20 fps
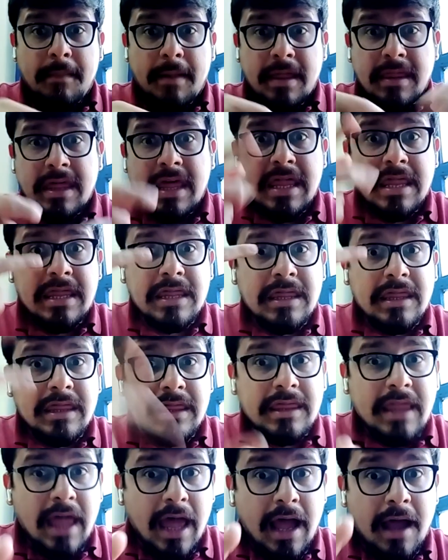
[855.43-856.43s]
But
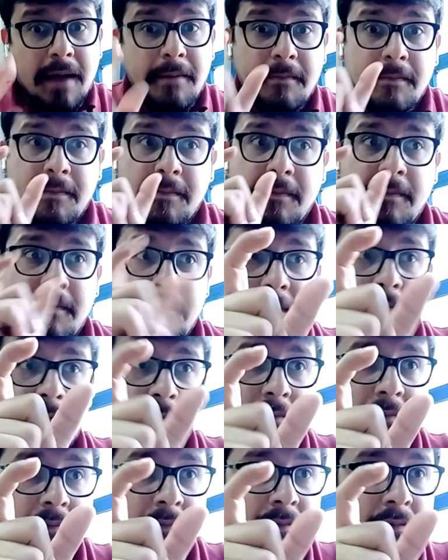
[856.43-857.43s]
this logo does
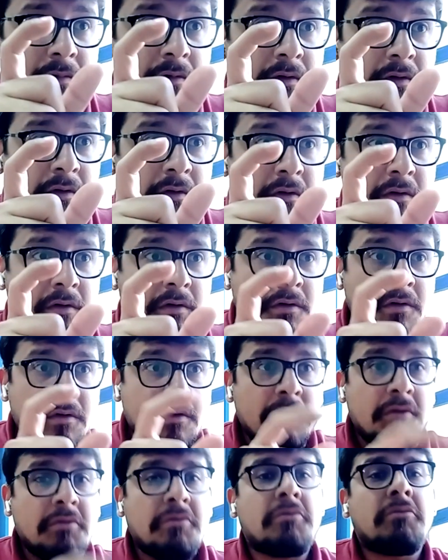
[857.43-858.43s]
not allow
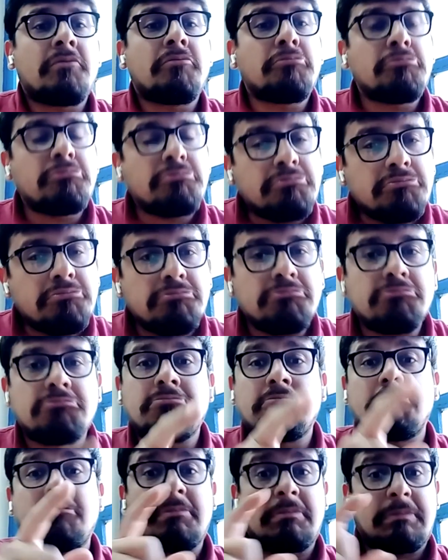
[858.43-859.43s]
my
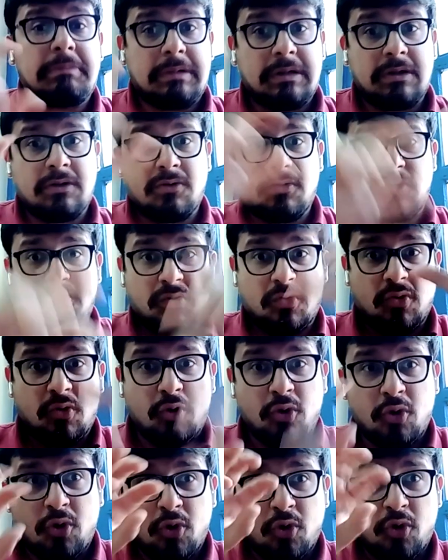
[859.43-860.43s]
slogan.
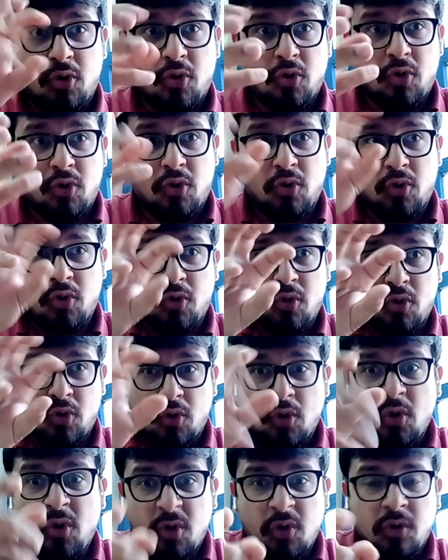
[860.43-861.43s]

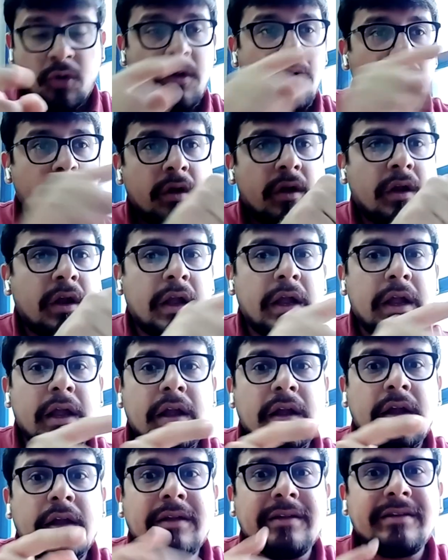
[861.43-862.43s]
So I would like
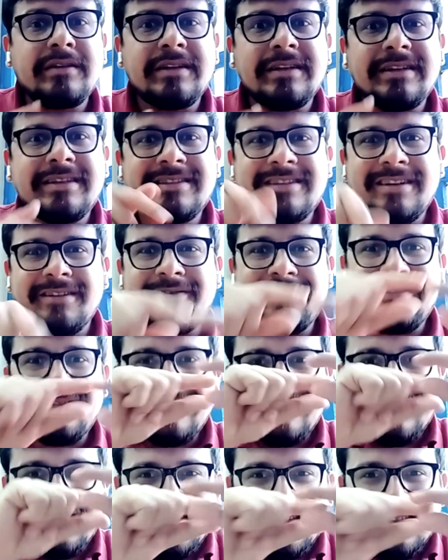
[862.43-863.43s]
to
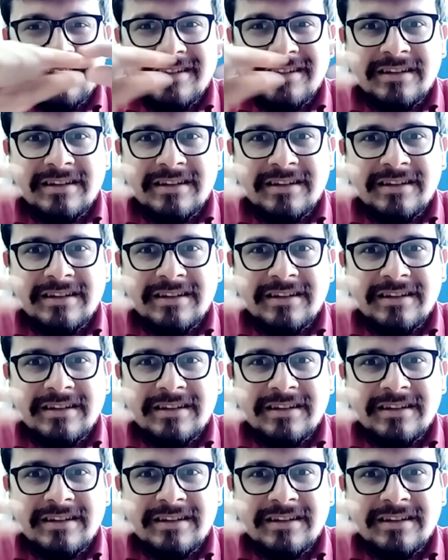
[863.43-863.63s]
change that.